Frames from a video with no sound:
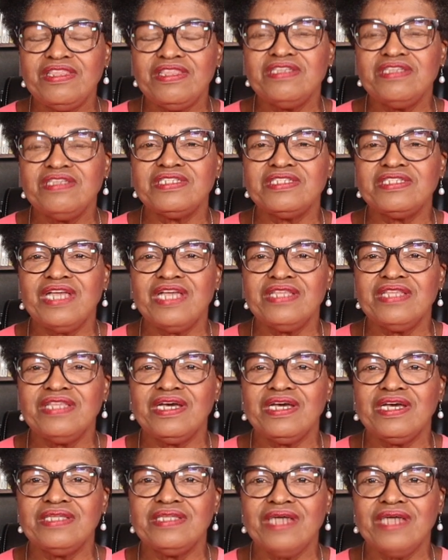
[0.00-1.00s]
things like
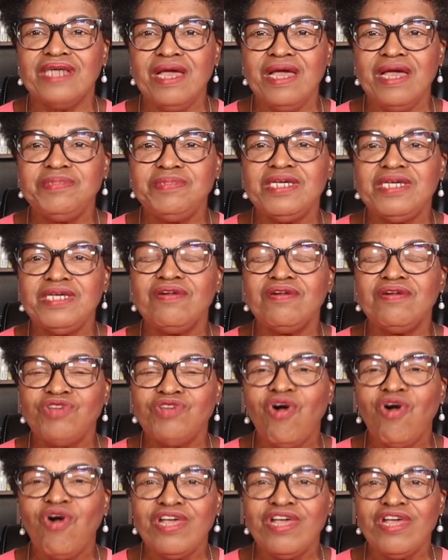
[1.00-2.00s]
that. I'm
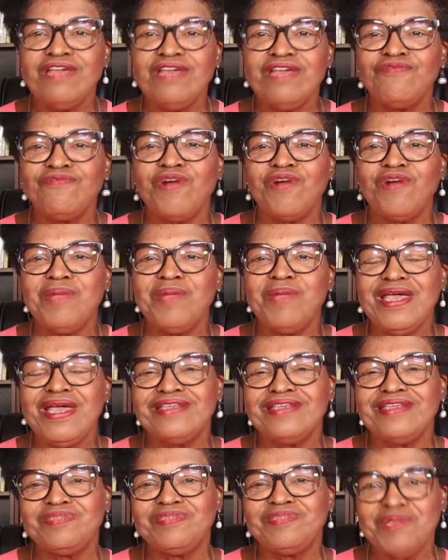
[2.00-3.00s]
talking from
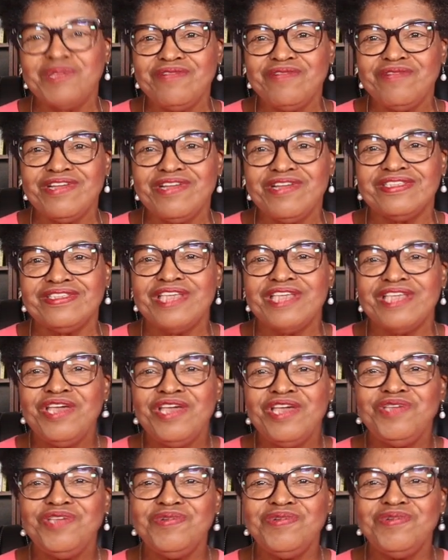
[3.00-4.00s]
experience.
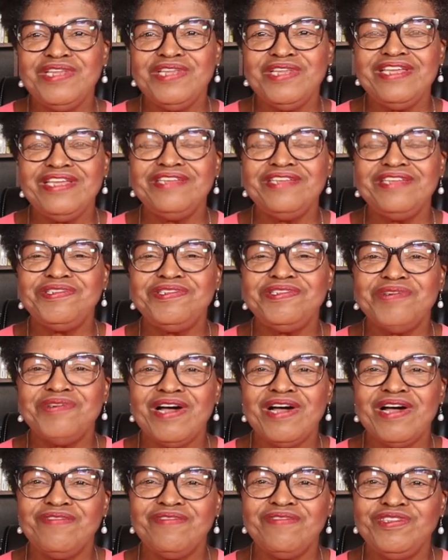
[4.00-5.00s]
You need to
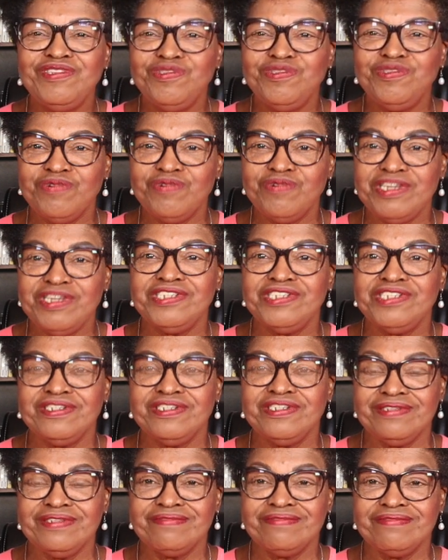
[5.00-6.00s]
have the duration.
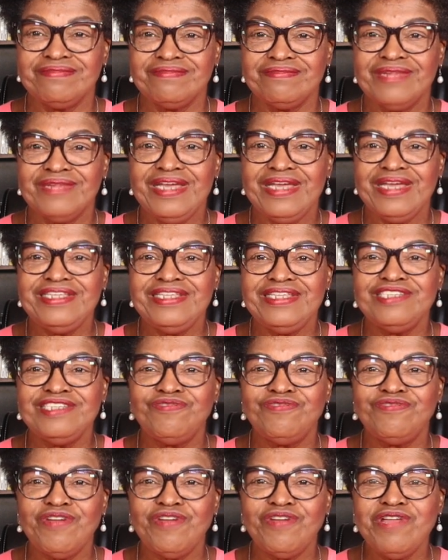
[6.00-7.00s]
It is
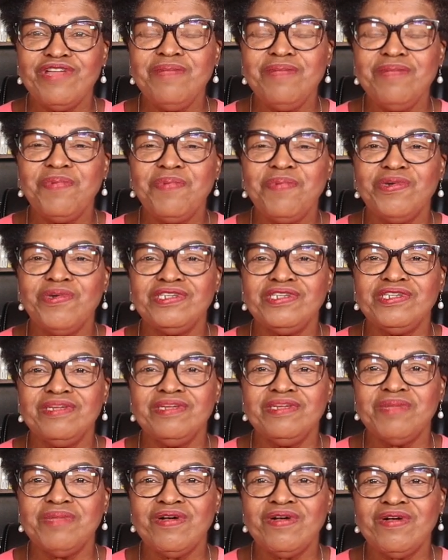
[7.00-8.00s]
very important
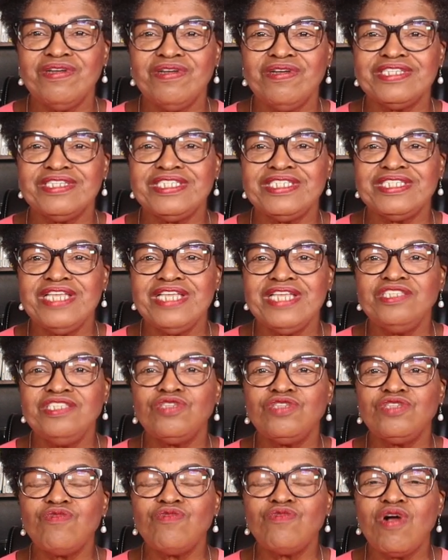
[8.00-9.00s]
because it sends
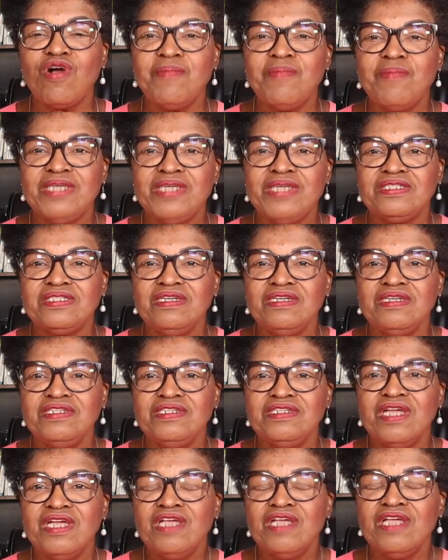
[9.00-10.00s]
the wrong message.
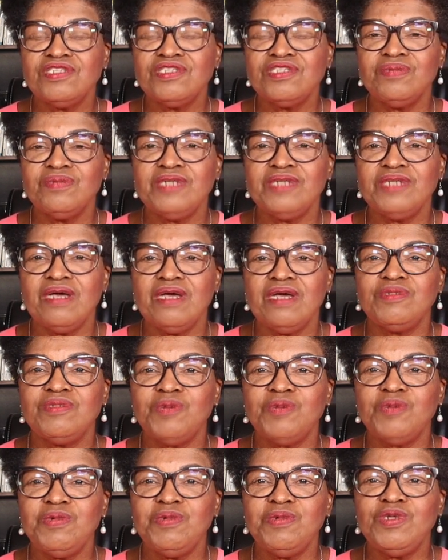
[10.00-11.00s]
Sometimes
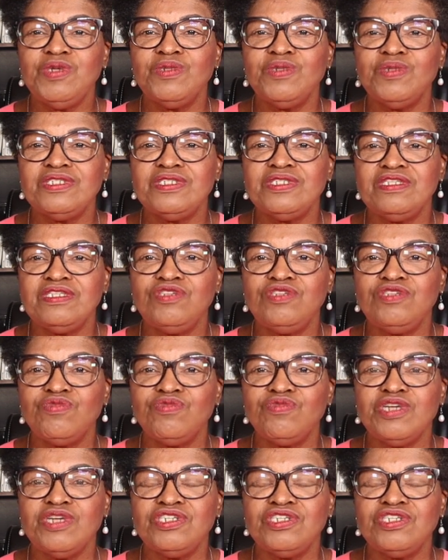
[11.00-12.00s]
when we don't see the
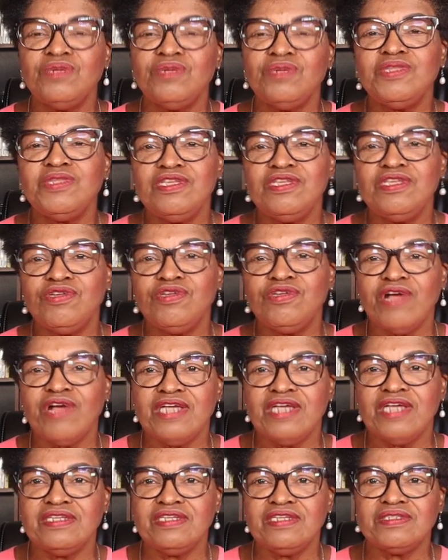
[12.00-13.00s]
duration, we think you're
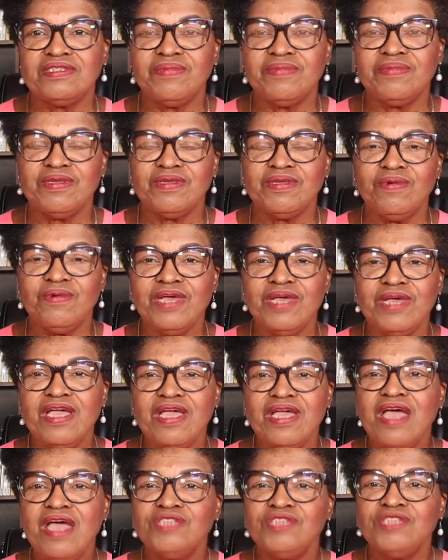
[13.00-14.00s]
hiding something. Okay,
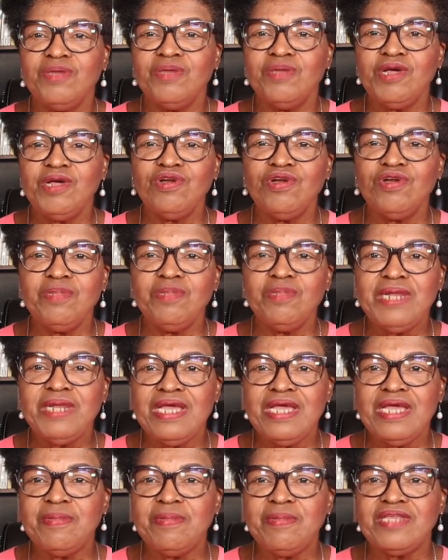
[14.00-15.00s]
so I'm not going to
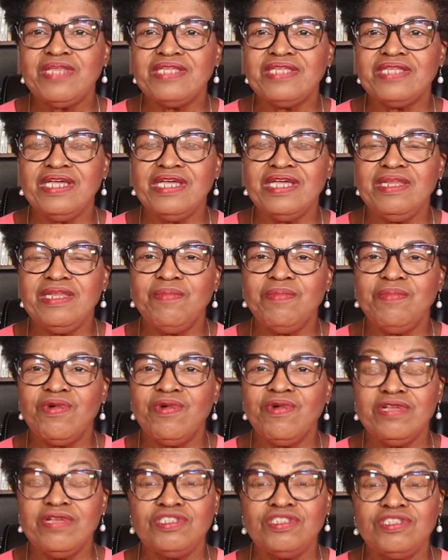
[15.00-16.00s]
belabor that anymore.
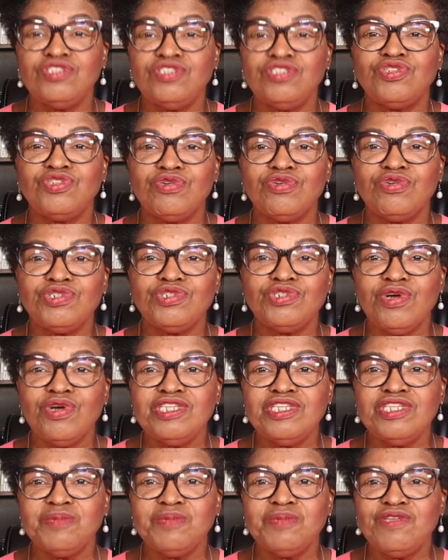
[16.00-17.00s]
It is your
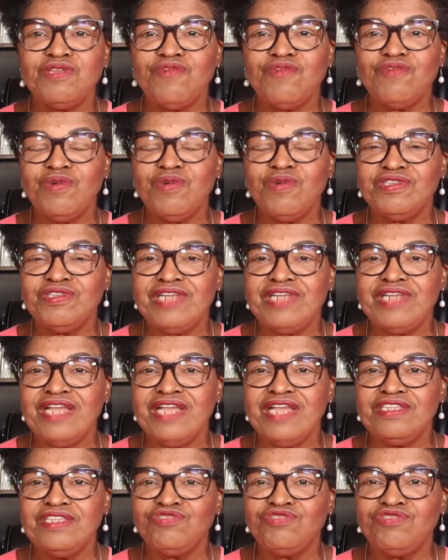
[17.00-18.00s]
choice, but if you want to land
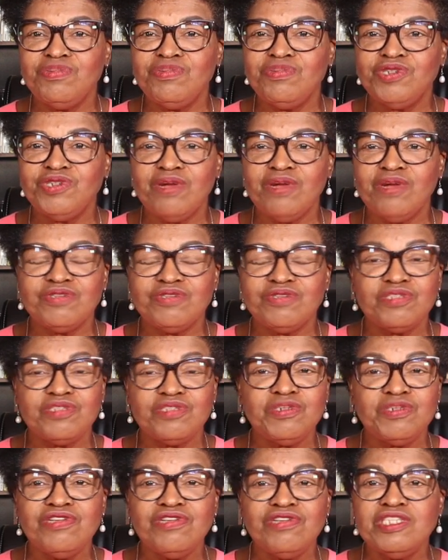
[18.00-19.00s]
the dream job, just be
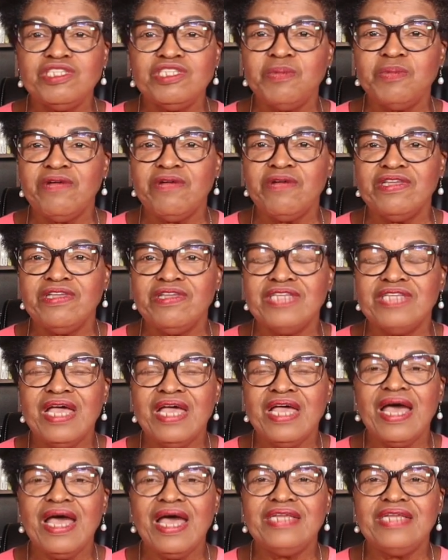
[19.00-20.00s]
transparent
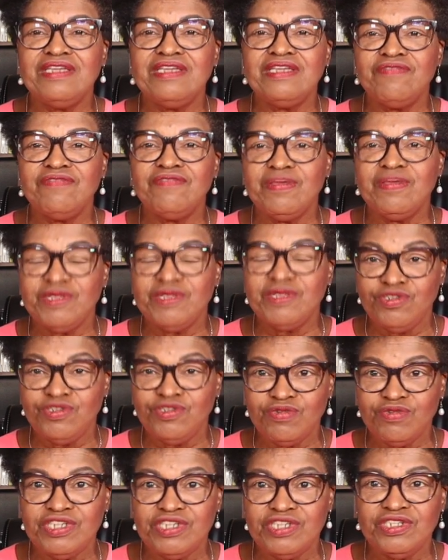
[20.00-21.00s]
and give them the
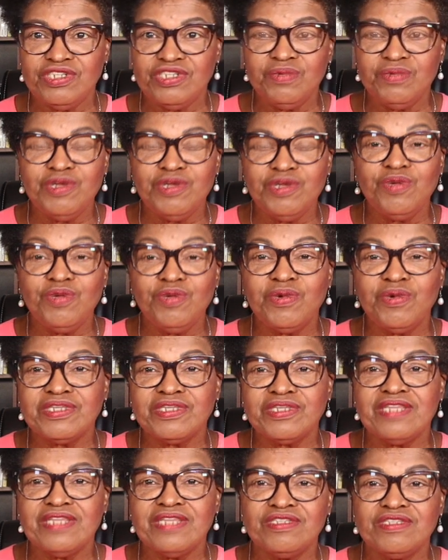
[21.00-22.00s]
duration where you worked
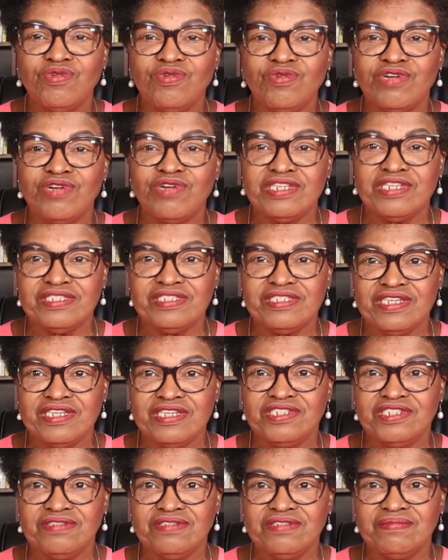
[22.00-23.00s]
at this
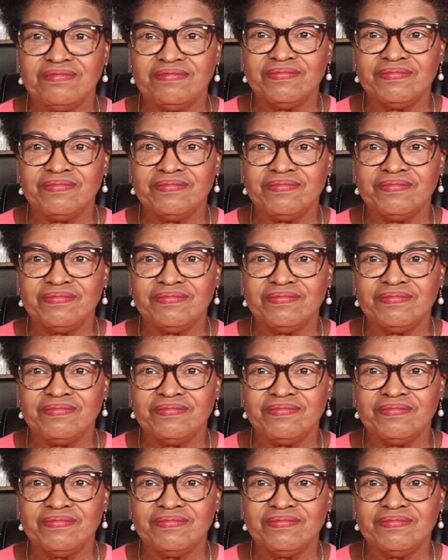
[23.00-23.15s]
organization.